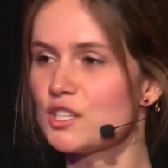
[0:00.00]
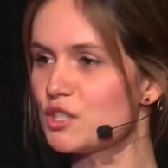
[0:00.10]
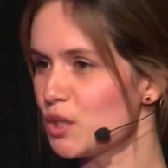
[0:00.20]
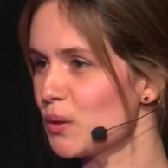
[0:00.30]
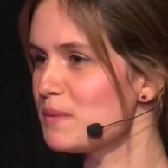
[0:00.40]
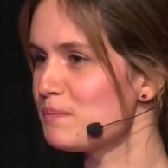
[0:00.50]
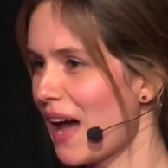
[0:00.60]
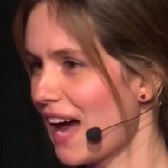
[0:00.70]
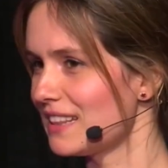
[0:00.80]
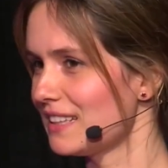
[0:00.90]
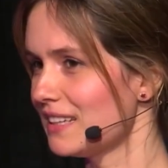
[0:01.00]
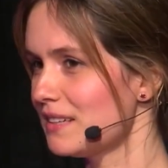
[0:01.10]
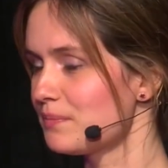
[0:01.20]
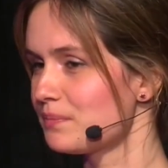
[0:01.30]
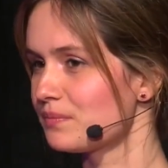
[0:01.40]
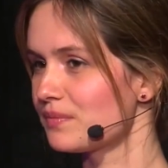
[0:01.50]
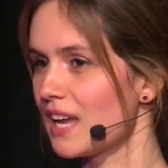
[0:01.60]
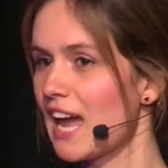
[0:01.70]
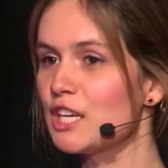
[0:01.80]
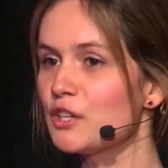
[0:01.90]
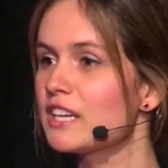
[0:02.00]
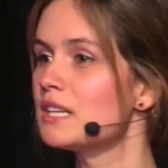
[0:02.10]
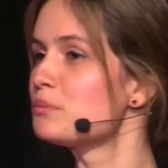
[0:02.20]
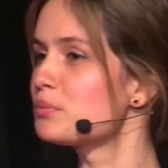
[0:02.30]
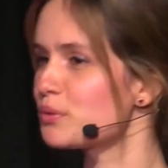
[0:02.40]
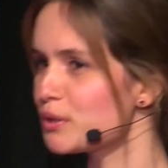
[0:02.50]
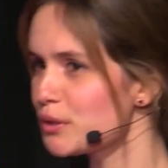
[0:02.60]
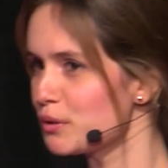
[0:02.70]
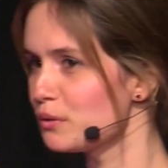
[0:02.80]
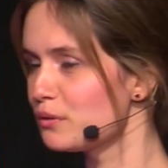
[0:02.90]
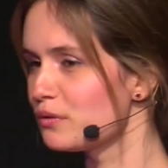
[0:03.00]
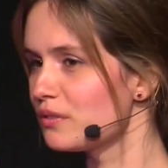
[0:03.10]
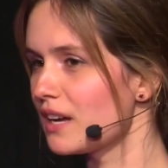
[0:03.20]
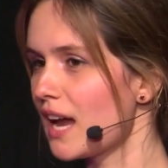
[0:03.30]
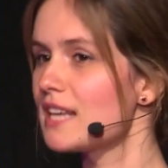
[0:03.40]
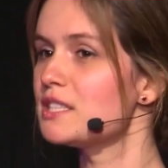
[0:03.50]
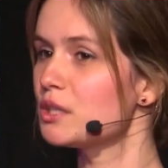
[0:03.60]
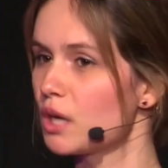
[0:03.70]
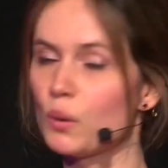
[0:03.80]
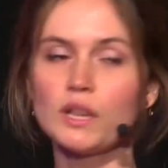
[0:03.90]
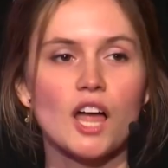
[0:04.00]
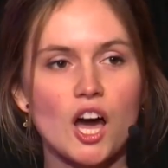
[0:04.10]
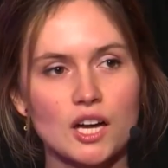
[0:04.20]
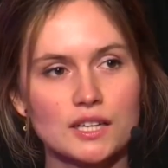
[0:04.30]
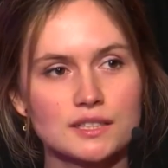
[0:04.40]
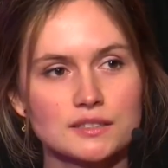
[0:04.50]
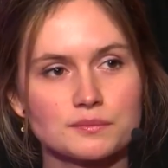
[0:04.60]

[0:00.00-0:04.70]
do it badly, and you can improve as you go along.